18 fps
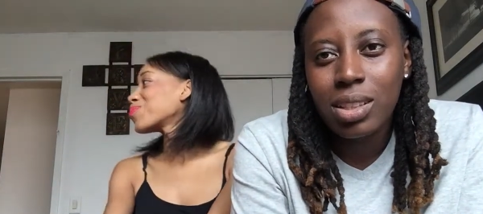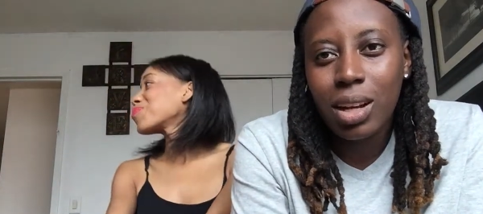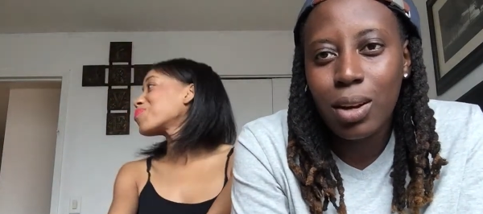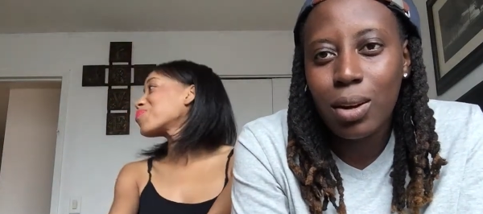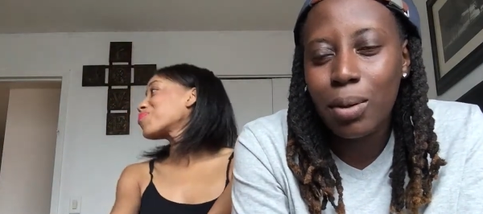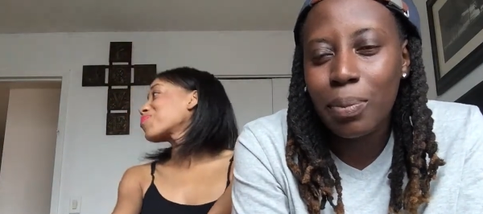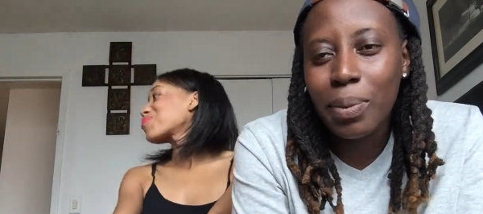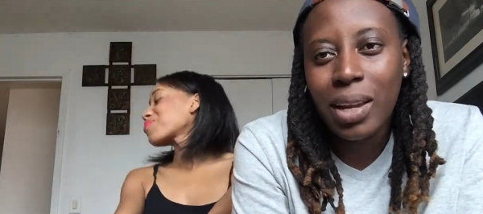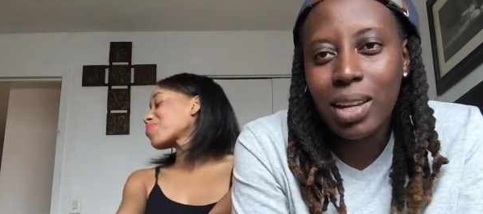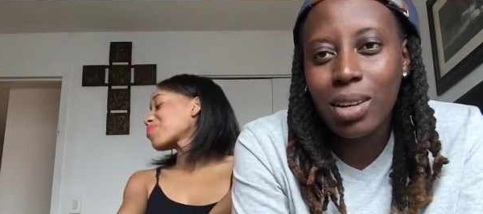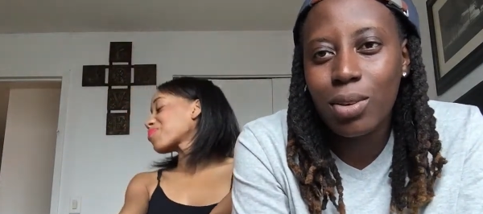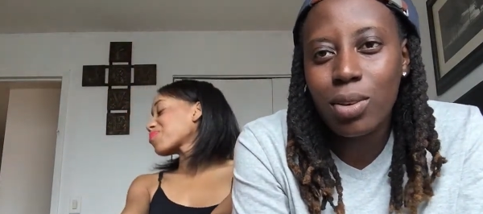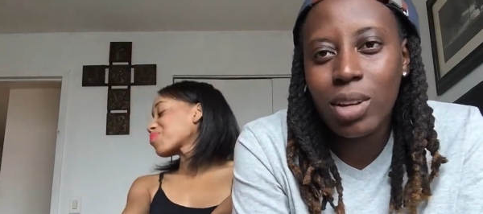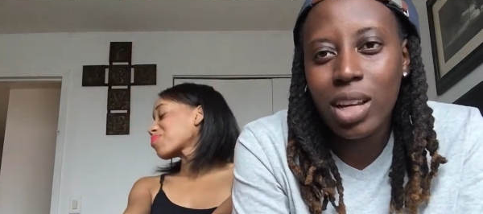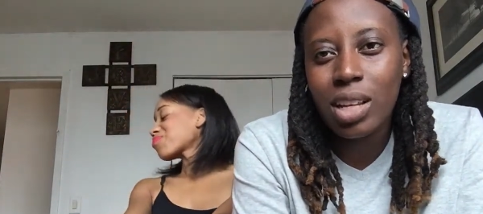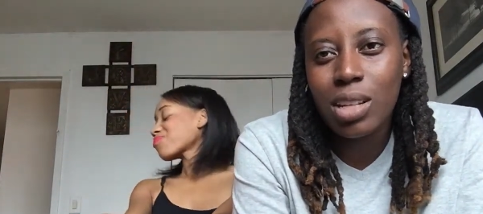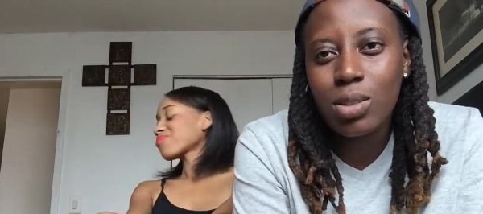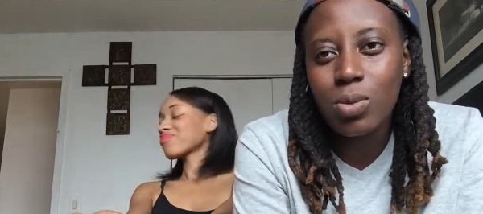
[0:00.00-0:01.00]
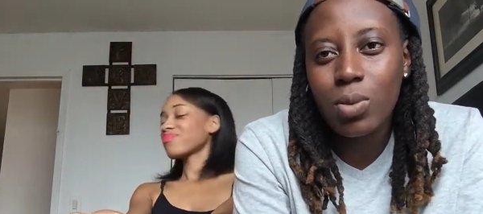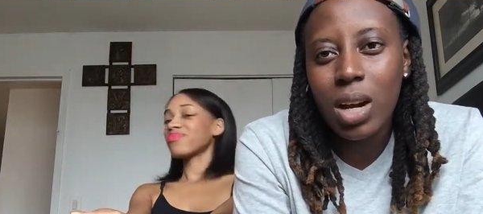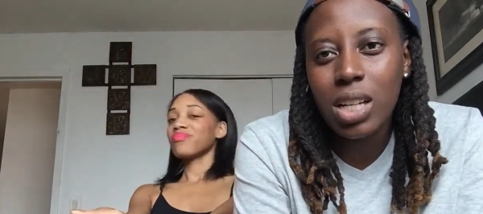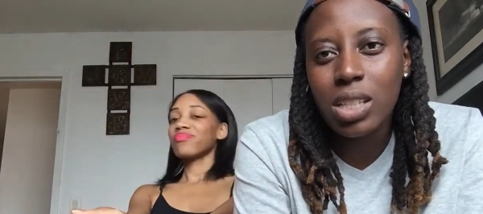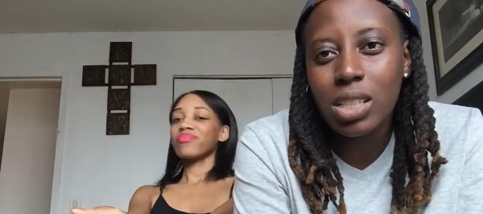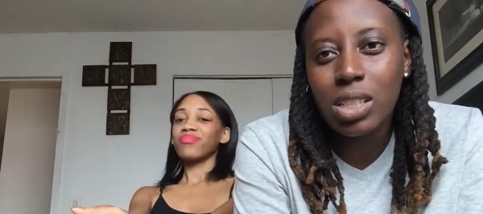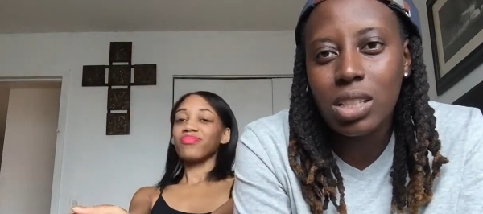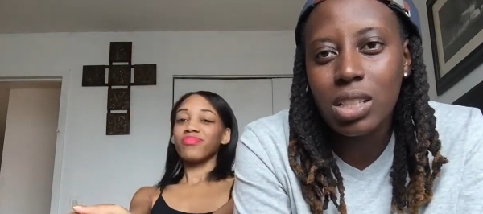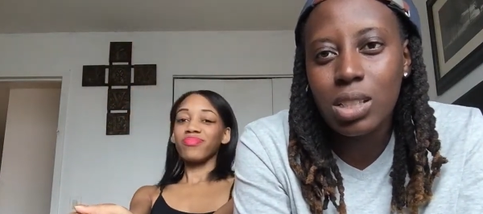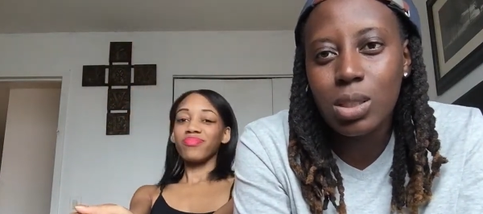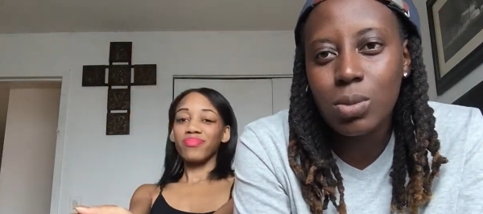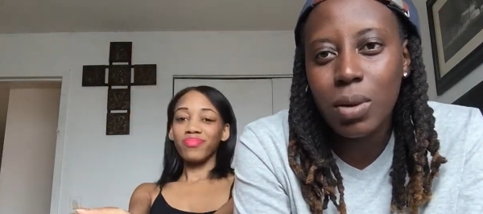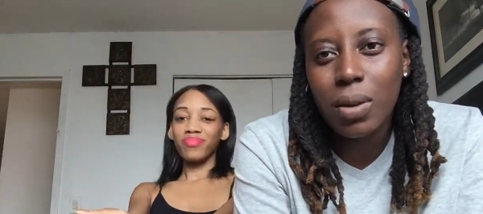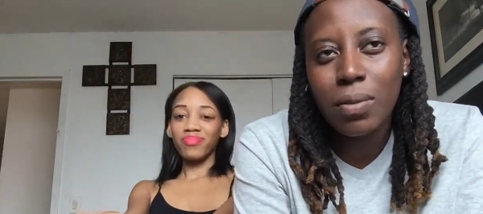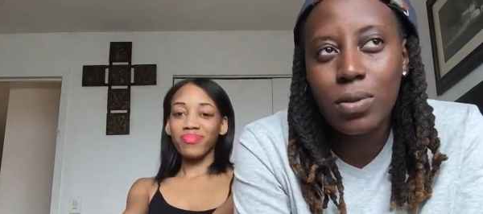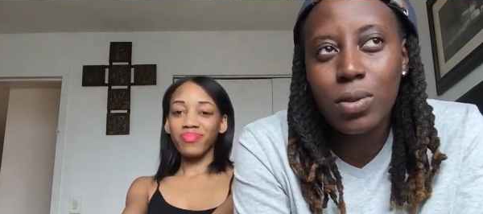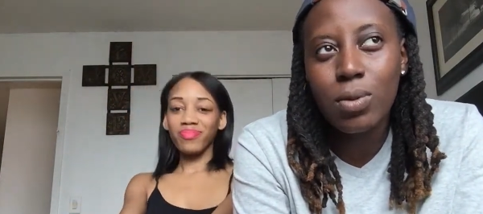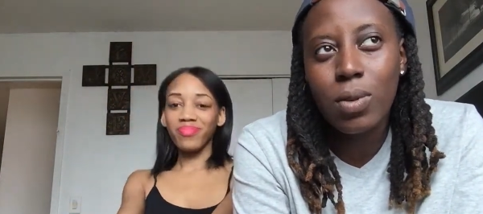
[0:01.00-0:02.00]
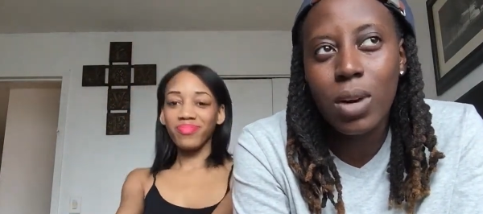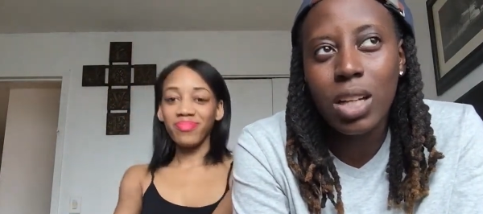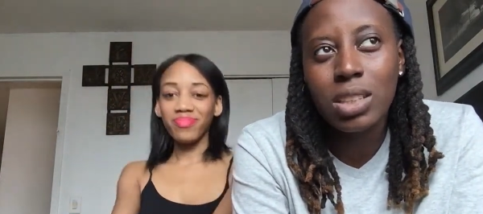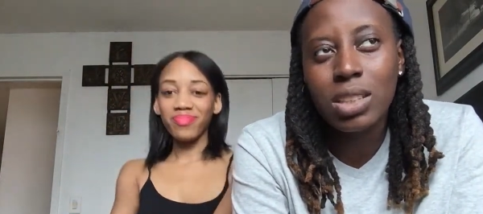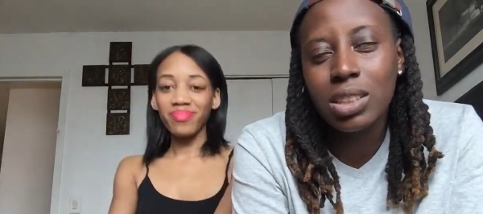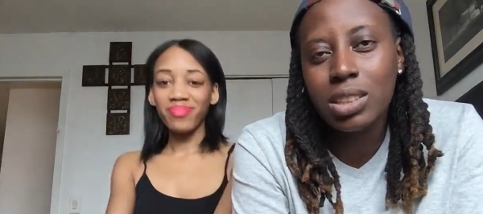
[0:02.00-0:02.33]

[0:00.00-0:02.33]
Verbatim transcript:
Speaker 1: I hope ain't no kids watching this, but if you watch